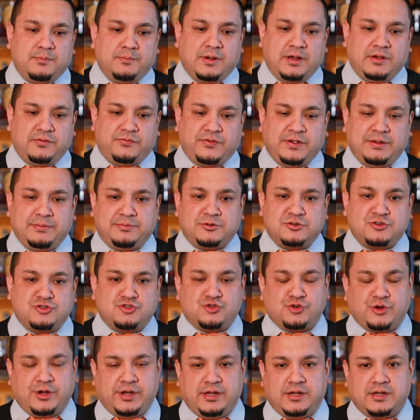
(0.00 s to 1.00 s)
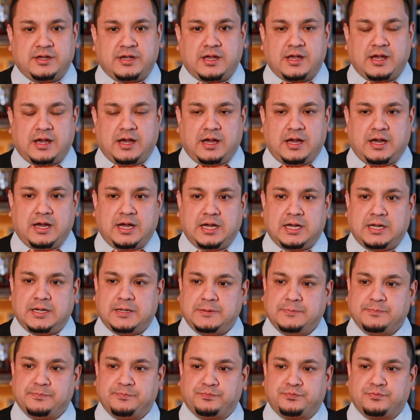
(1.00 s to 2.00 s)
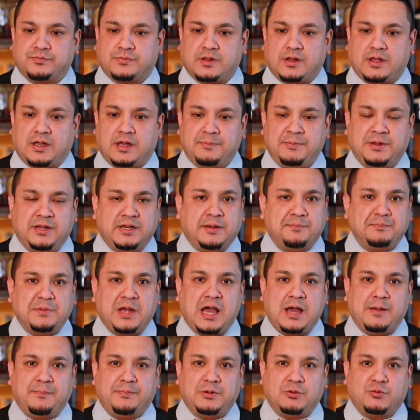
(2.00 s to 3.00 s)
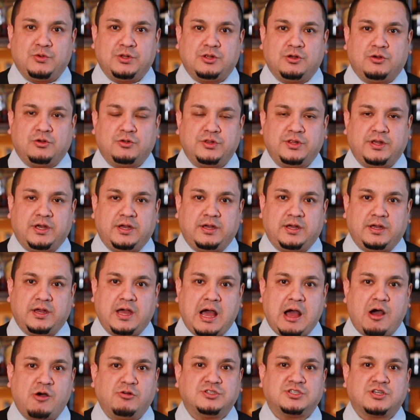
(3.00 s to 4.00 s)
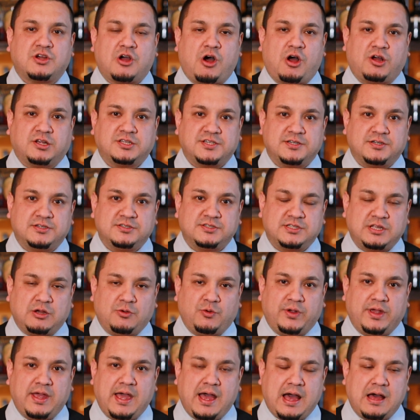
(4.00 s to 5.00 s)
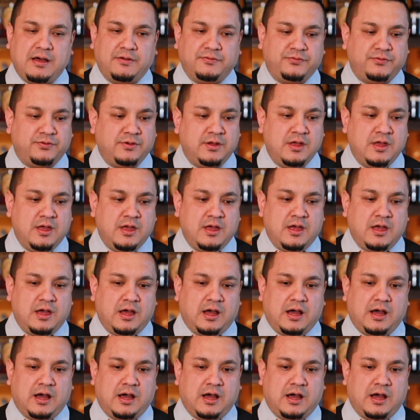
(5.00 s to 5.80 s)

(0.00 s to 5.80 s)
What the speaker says: My favorite drink, I mean, I'm happy with all the house cocktails that we have.